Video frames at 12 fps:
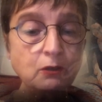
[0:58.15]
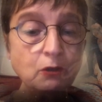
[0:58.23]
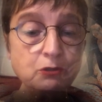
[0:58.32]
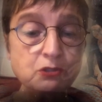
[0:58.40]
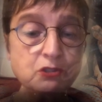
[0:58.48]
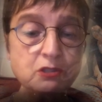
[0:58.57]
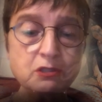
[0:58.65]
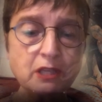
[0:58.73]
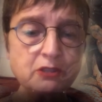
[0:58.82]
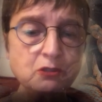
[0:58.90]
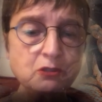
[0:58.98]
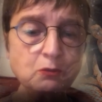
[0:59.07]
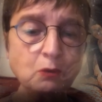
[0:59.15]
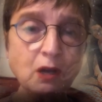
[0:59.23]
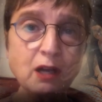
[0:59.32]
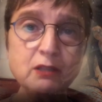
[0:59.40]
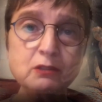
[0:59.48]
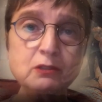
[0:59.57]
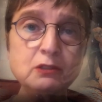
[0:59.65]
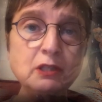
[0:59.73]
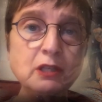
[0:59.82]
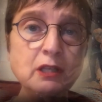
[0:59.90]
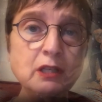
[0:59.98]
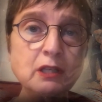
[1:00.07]
Lost in desert wild
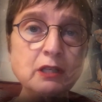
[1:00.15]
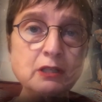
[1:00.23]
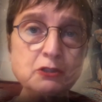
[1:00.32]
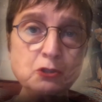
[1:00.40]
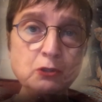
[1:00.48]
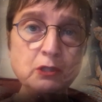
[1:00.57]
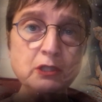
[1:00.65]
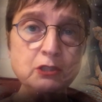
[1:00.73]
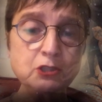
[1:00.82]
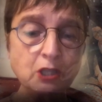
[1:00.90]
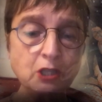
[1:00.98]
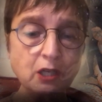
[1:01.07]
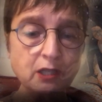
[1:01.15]
is your little